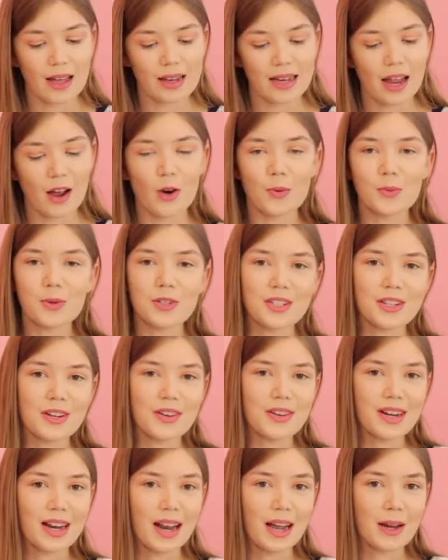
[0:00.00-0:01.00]
they almost
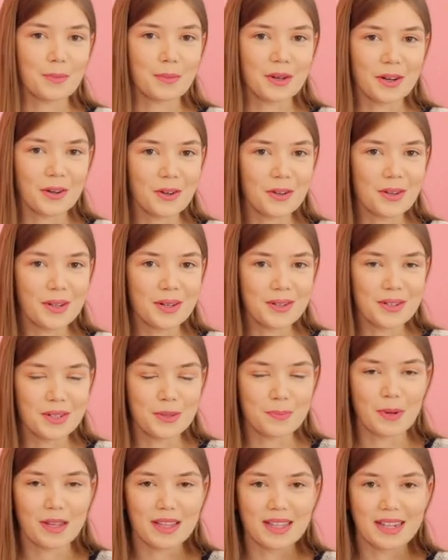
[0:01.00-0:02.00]
look like
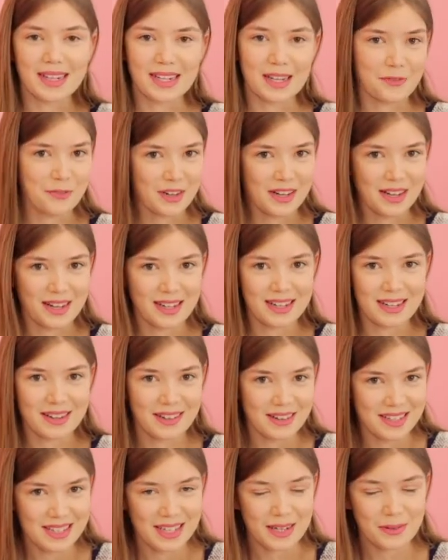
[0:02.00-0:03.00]
Manolos, but they're definitely
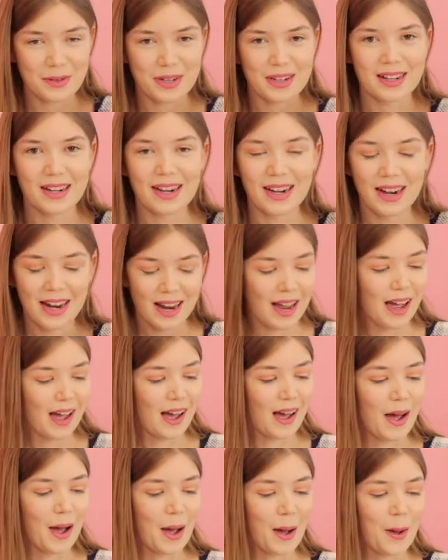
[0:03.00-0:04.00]
not. They were
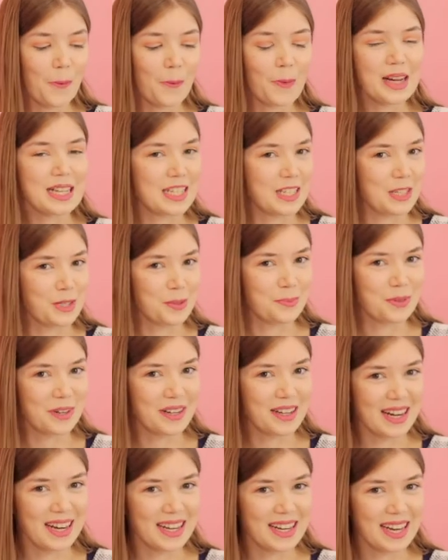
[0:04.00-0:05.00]
way
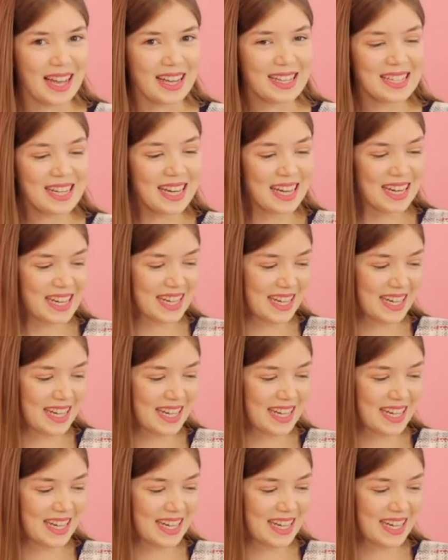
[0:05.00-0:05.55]
cheaper than that.